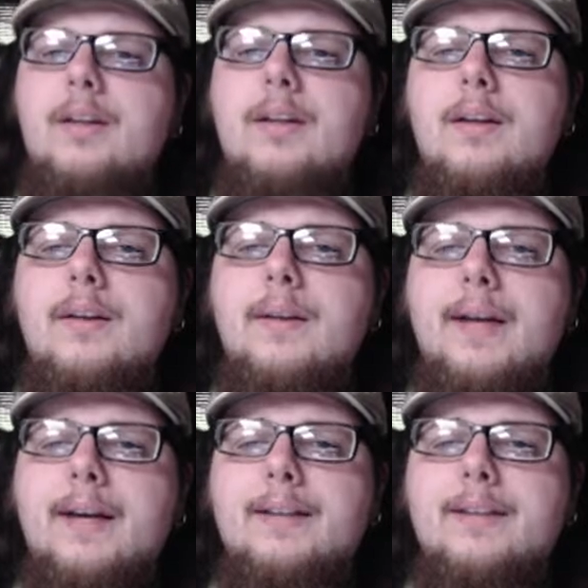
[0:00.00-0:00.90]
I
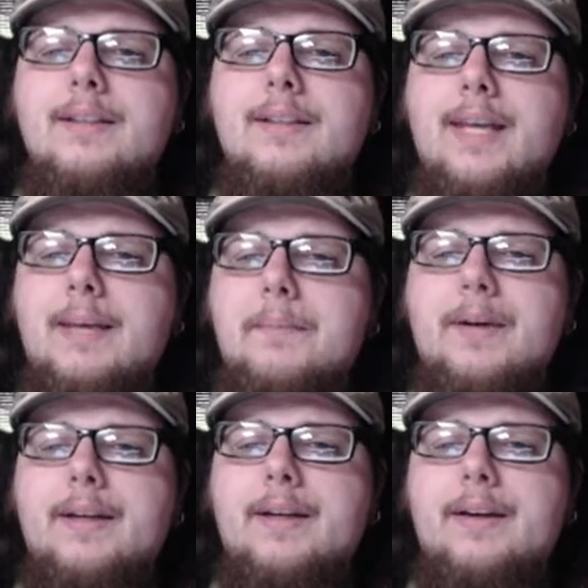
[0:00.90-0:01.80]
got the name
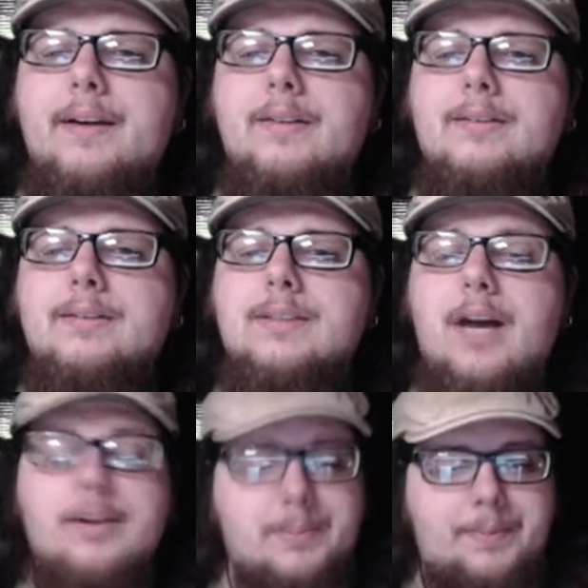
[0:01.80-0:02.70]
right here.
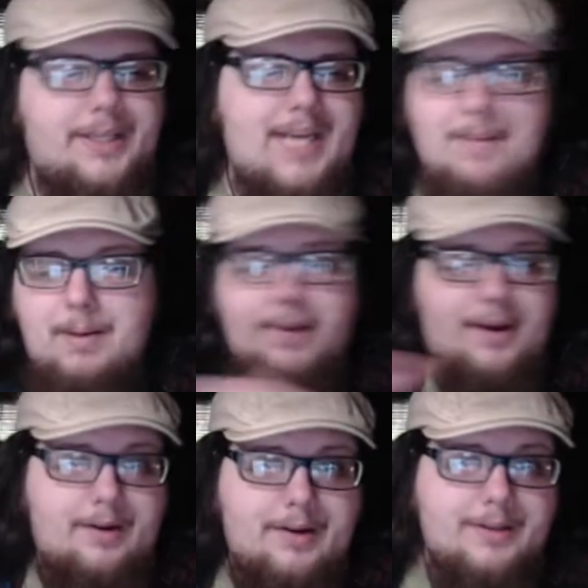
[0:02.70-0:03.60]
I'll just put the name up
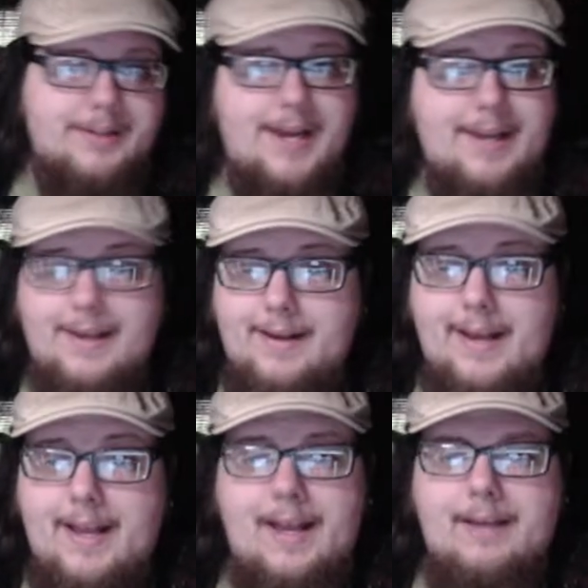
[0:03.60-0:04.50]
here because I
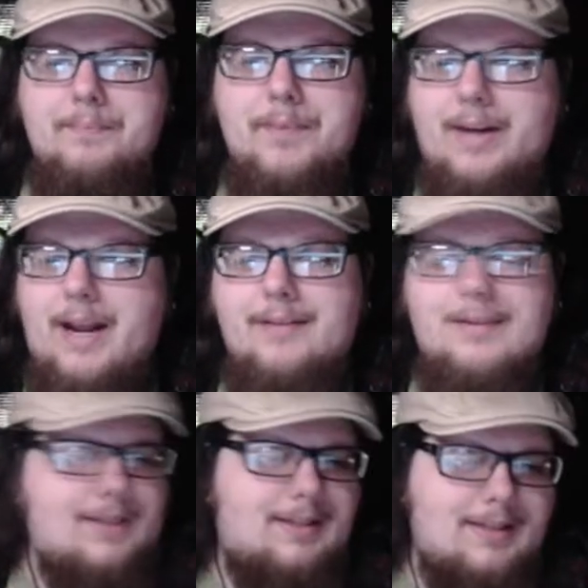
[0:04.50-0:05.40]
can't pronounce
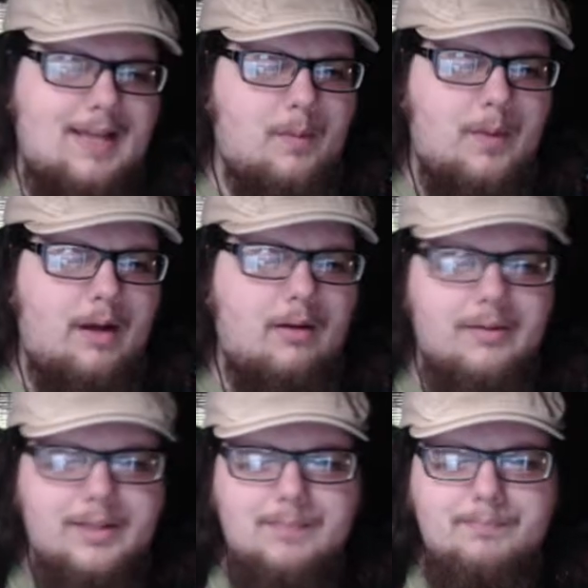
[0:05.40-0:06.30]
it that well
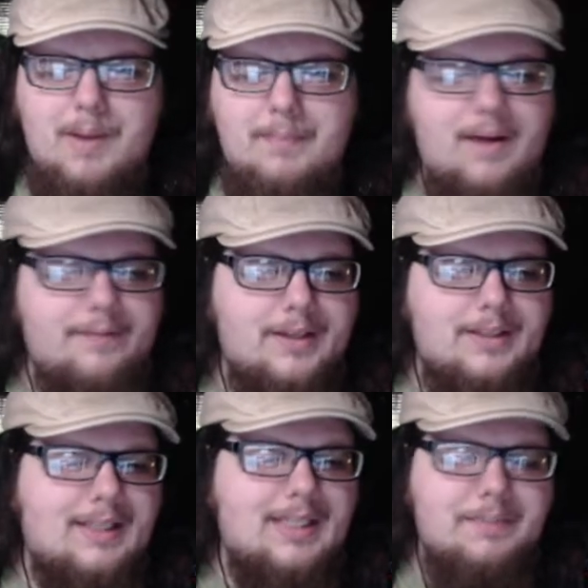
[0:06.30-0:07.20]
because my mouth
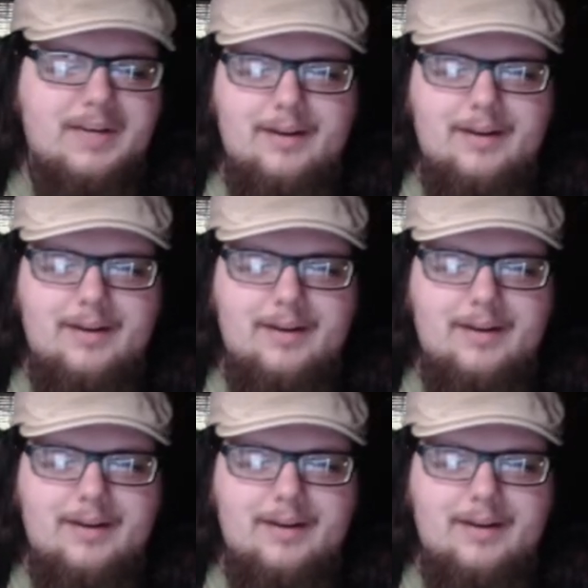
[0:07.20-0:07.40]
doesn't like to pronounce